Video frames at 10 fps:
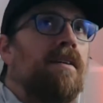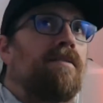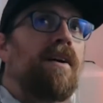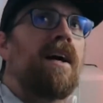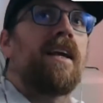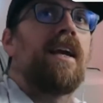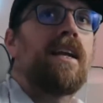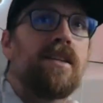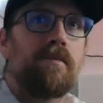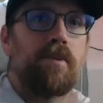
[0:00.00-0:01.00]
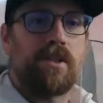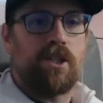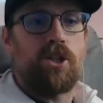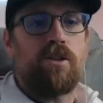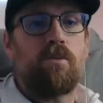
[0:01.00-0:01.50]
Finally gets in
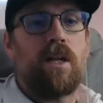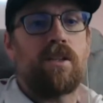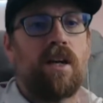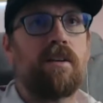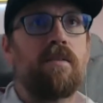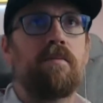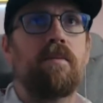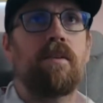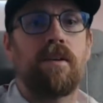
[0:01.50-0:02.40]
position. Well done.